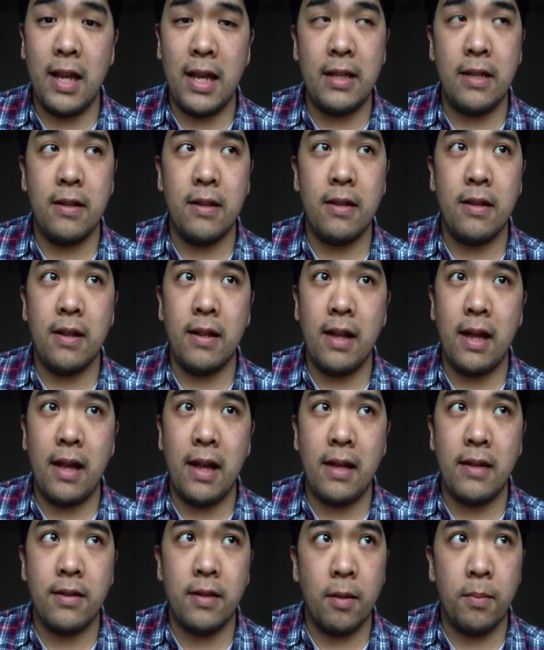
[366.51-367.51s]
And
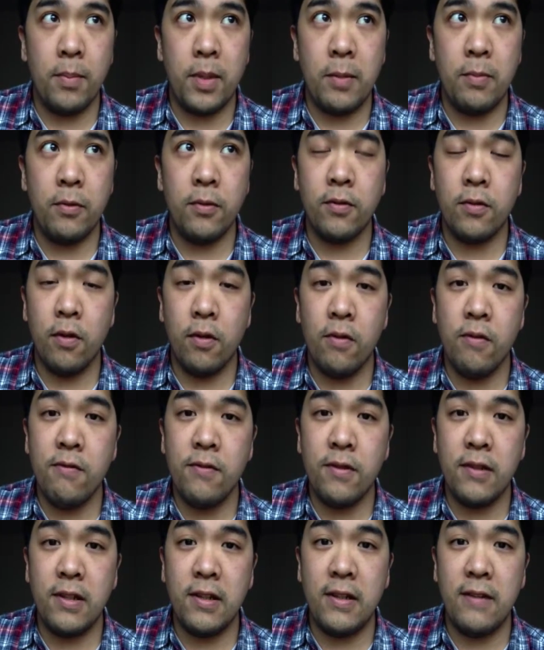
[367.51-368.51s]
some people's
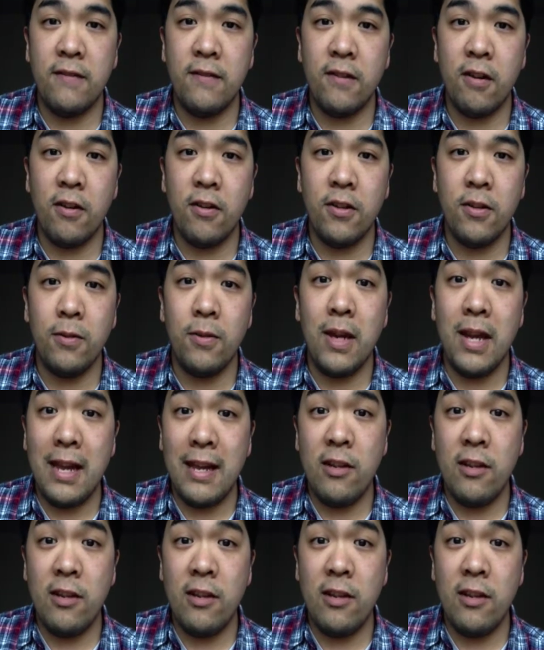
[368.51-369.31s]
goals even are to